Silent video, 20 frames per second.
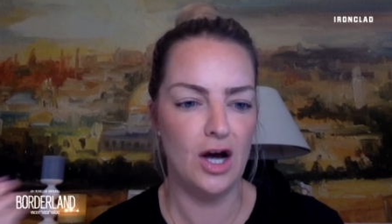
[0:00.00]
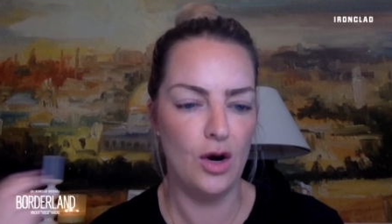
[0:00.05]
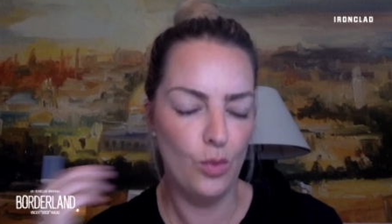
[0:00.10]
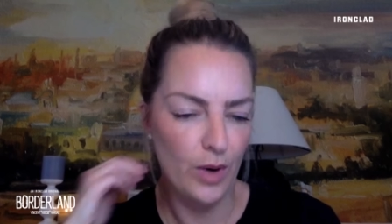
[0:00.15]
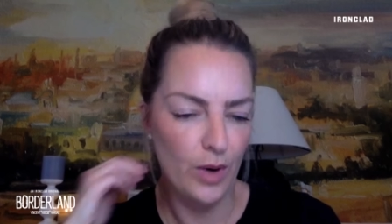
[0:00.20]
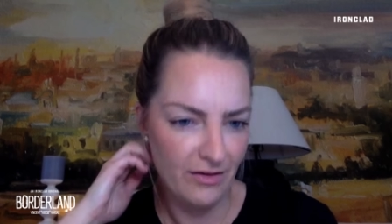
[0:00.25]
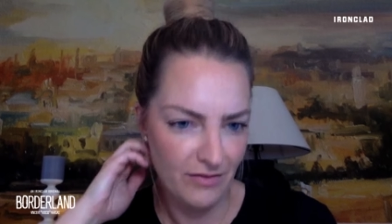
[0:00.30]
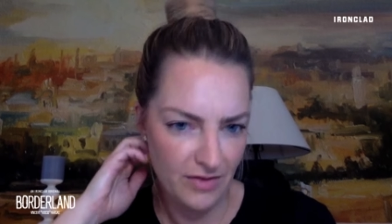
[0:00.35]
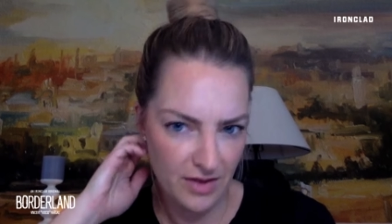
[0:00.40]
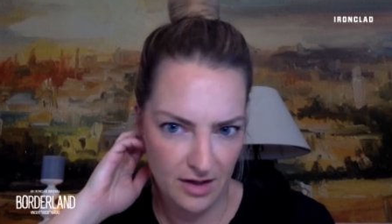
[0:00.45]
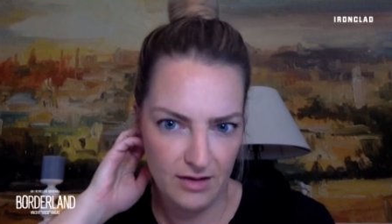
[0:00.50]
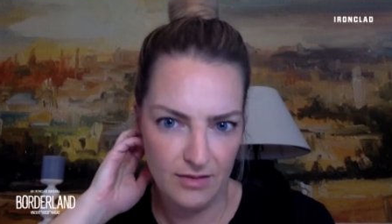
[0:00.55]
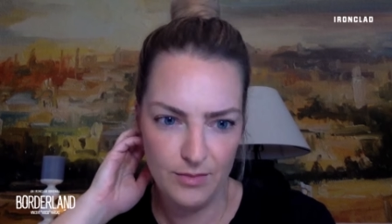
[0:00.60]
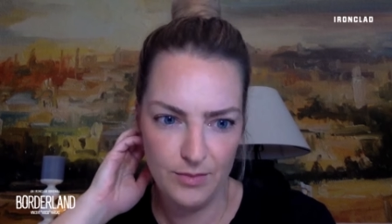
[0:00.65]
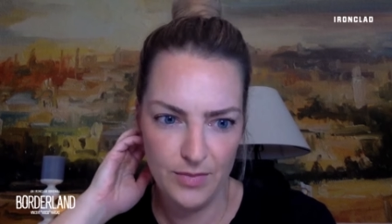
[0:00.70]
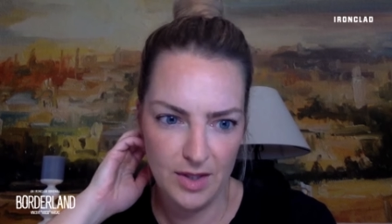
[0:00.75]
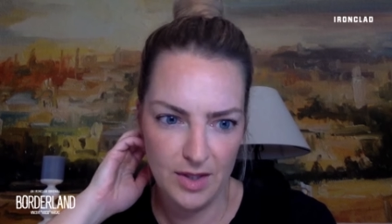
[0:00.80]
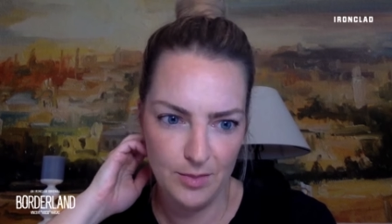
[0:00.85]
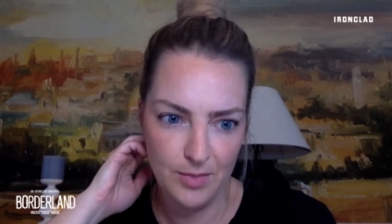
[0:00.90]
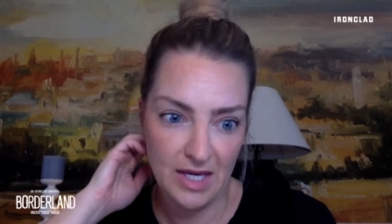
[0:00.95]
you know one of the
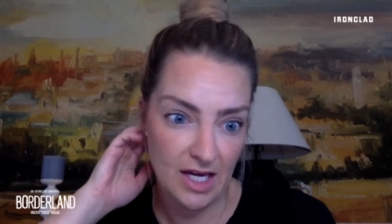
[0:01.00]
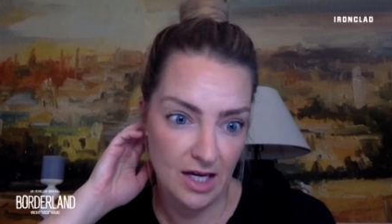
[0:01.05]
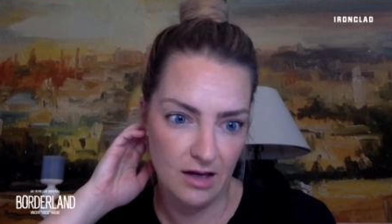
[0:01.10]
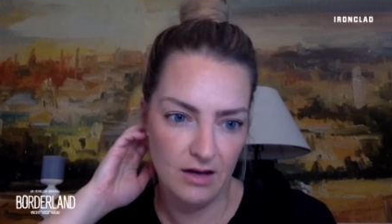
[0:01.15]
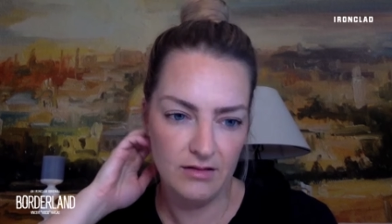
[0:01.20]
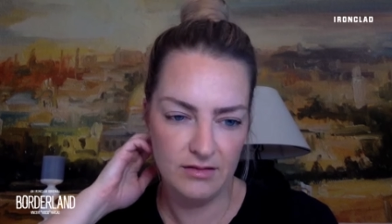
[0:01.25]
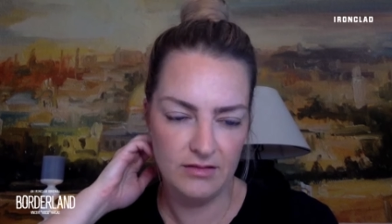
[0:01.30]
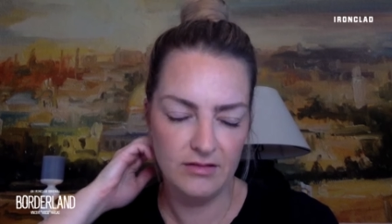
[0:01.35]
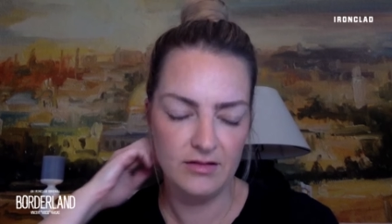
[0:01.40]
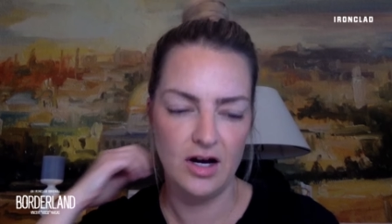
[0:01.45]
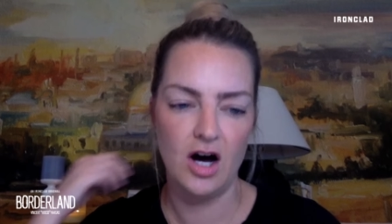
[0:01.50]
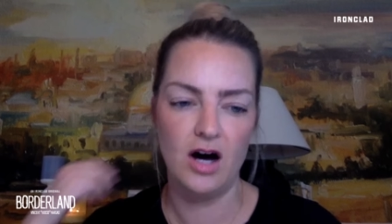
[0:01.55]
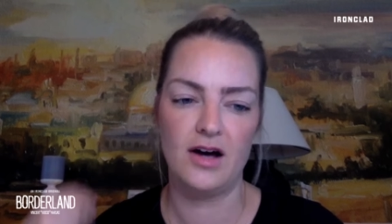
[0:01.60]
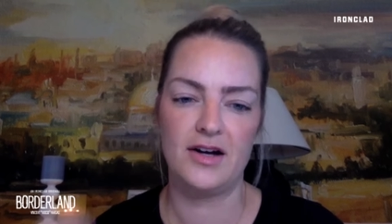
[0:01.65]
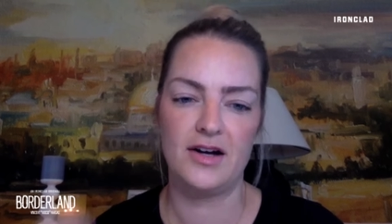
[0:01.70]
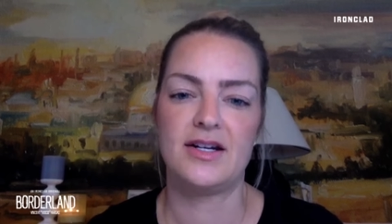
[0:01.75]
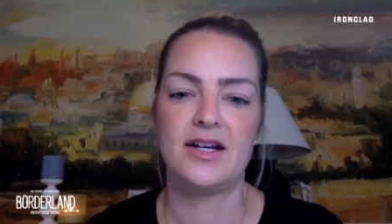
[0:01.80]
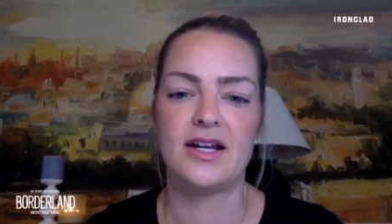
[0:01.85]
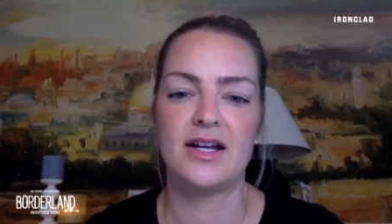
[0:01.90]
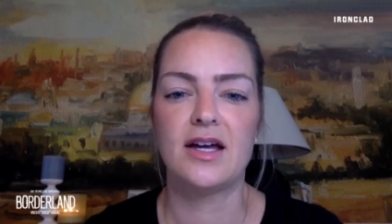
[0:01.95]
the big
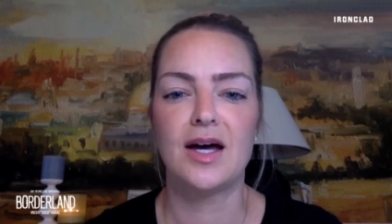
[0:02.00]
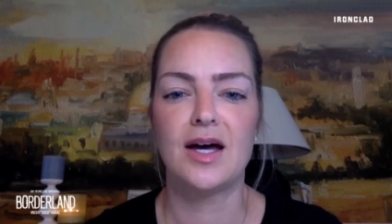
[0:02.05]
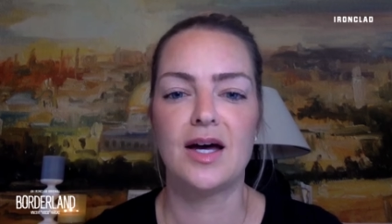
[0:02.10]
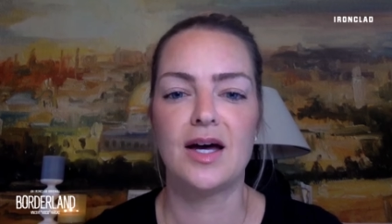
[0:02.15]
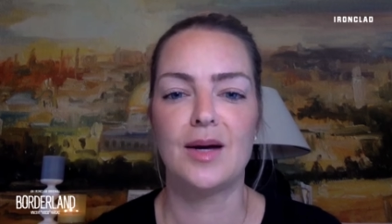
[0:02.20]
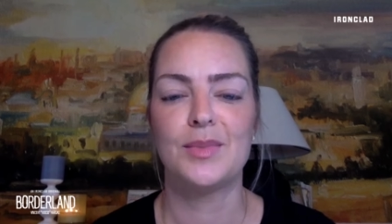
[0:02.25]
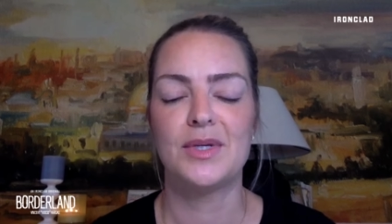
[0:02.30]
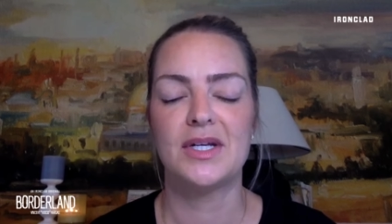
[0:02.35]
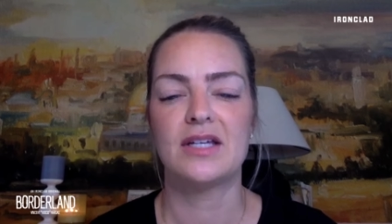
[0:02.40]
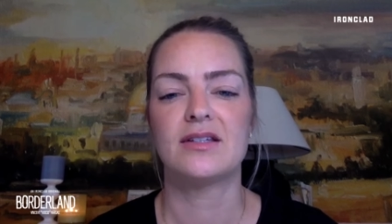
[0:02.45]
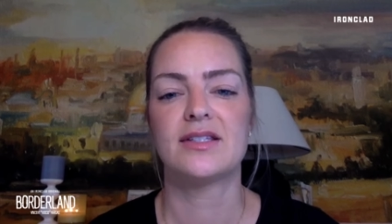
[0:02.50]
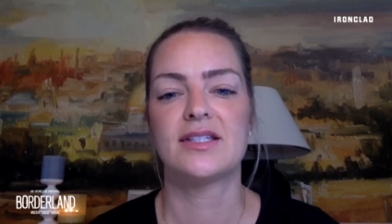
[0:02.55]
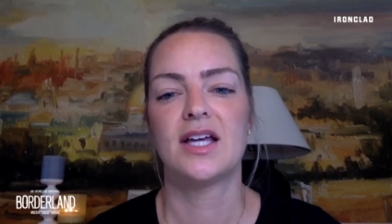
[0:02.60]
auditing companies.